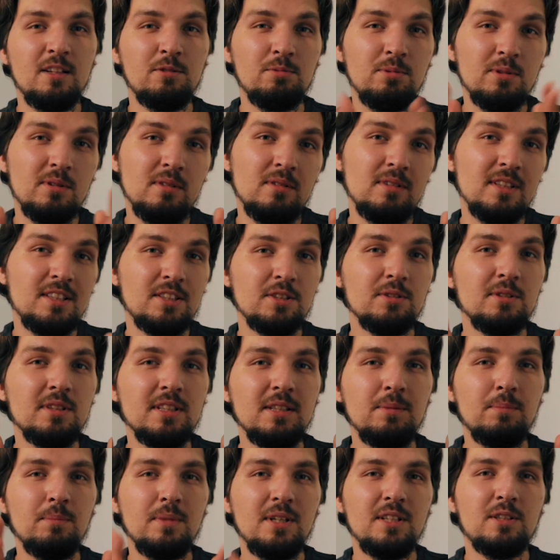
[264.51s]
it will
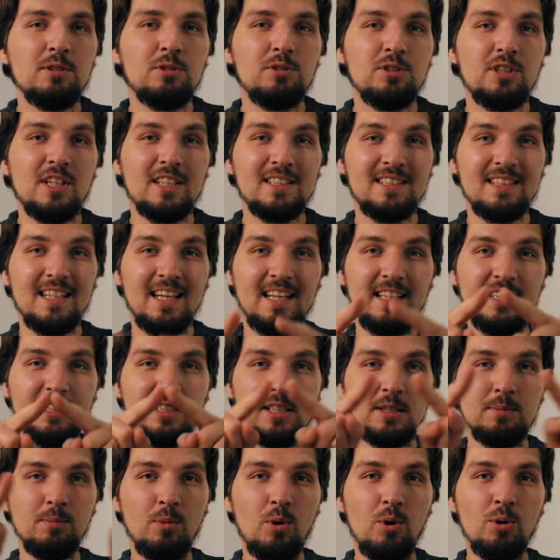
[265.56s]
literally meter just a
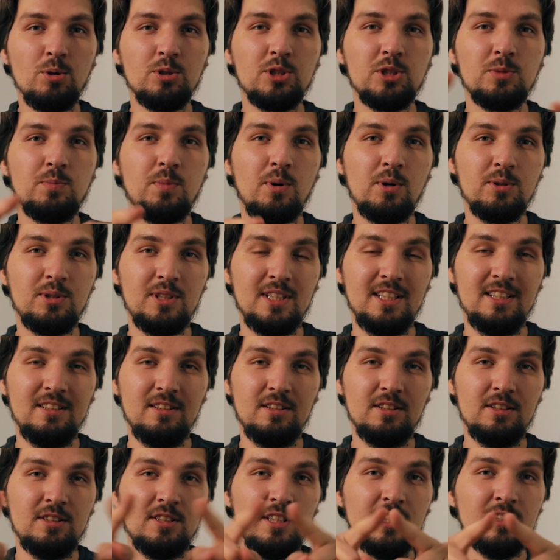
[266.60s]
small spot
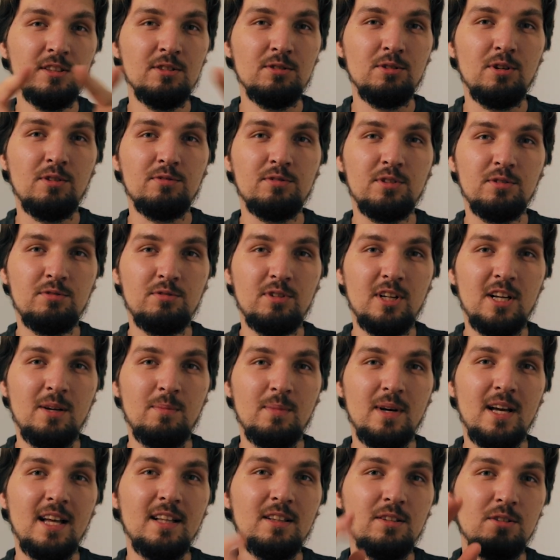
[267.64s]
in the center of the
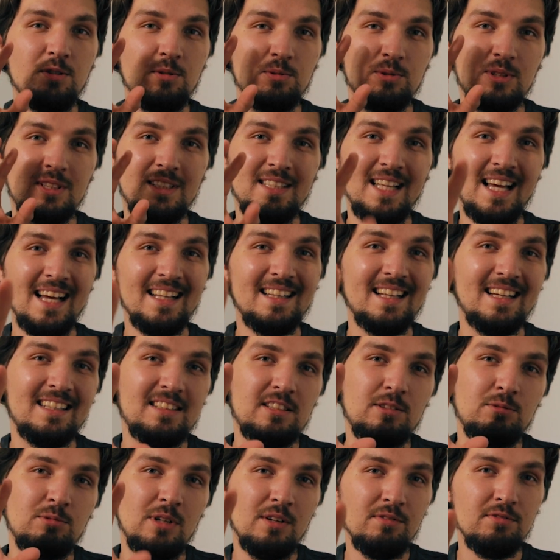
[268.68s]
frame and use that
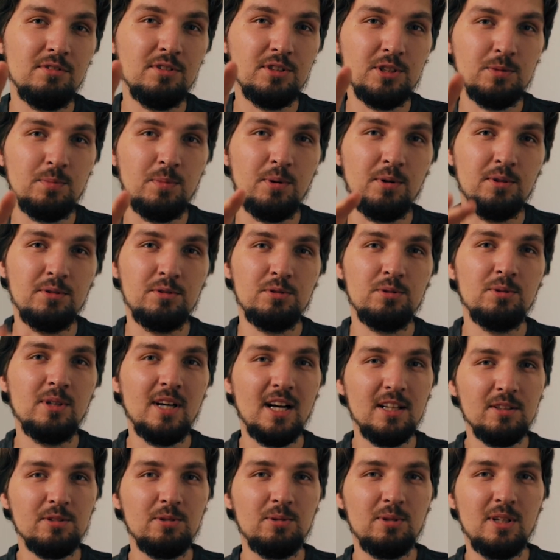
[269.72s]
as a reference point to
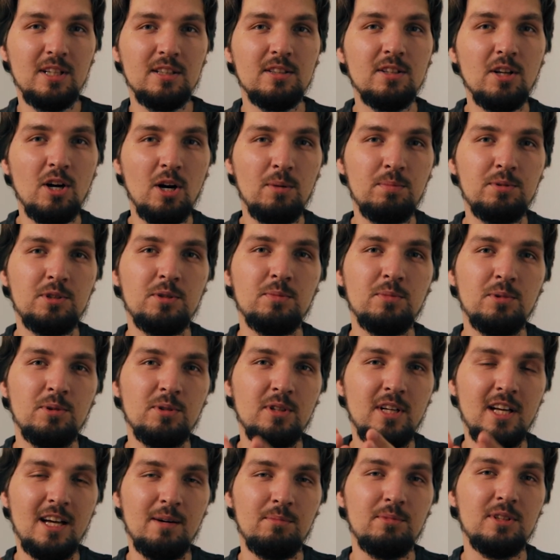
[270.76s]
calculate the
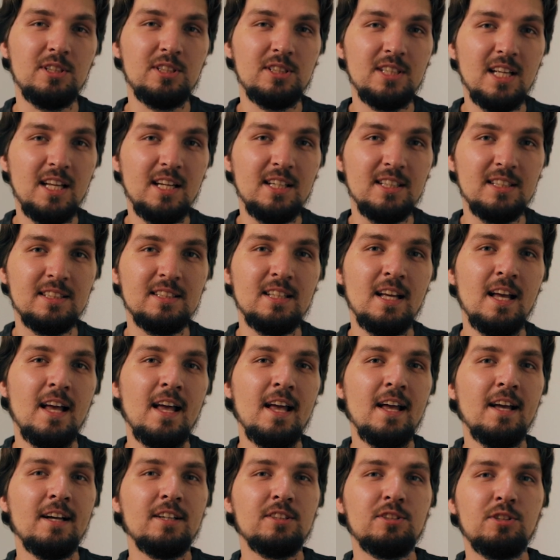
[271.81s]
optimal camera settings.
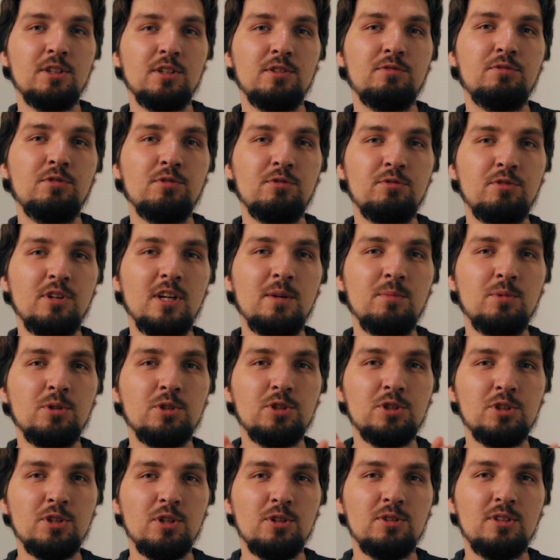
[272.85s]
So if you frame
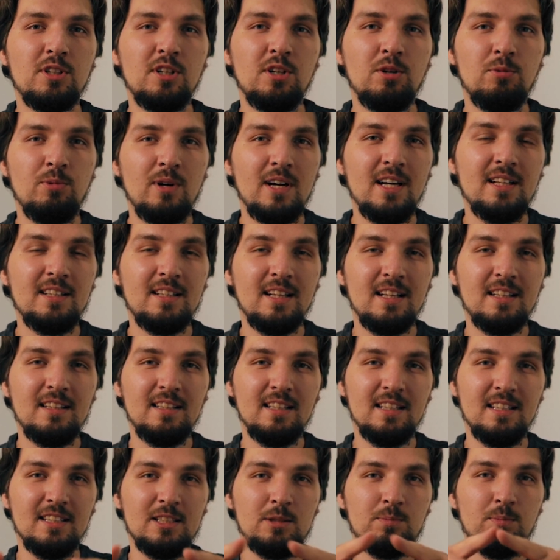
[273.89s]
your shot in a way
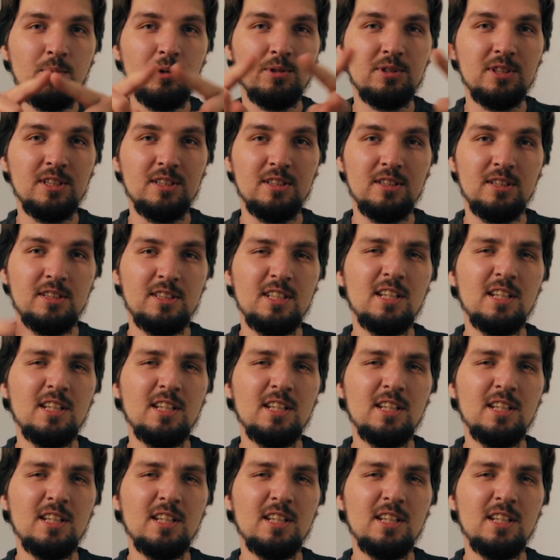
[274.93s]
that the spot in the